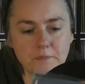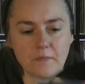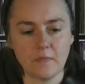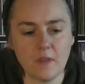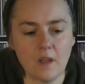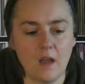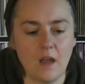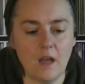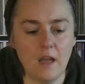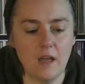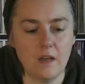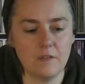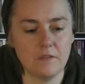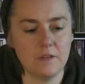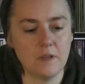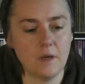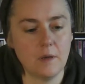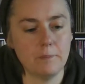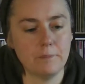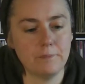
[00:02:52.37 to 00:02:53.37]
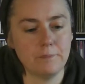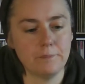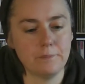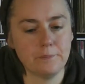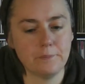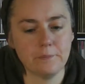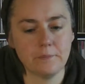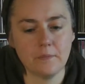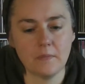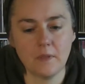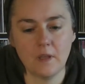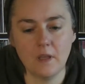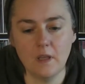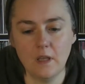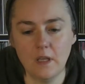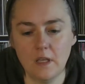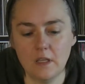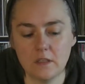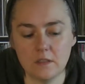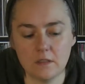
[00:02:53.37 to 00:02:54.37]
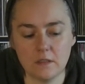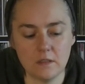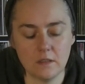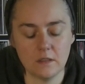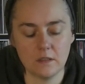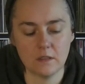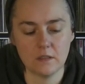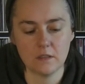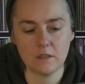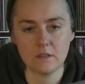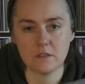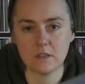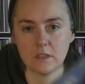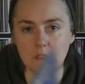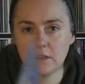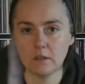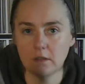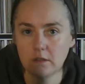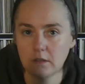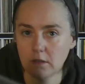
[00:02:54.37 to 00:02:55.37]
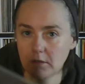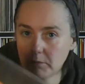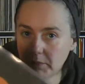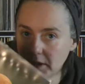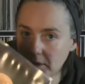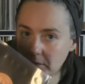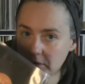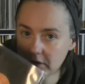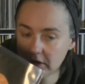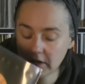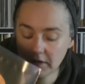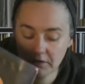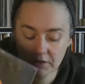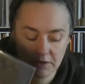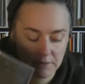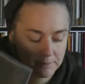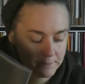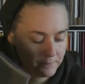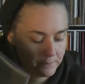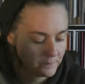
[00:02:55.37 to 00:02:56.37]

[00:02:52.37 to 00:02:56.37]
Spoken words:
I have them in not paper sleeves.